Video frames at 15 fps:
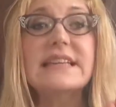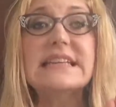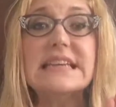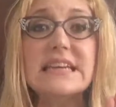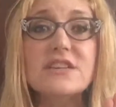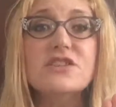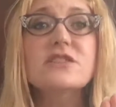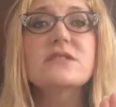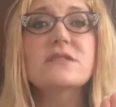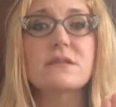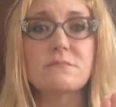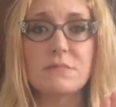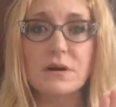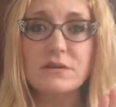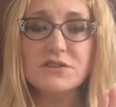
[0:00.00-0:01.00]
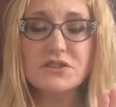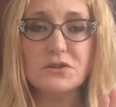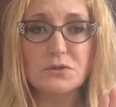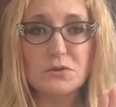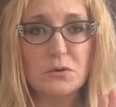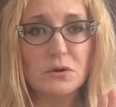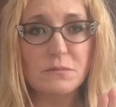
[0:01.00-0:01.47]
teaches the most
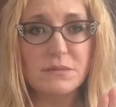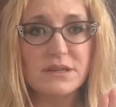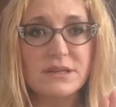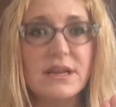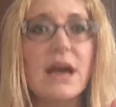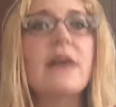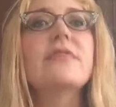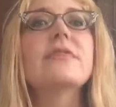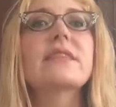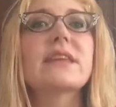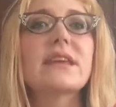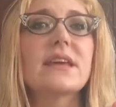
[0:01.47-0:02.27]
Lenormand and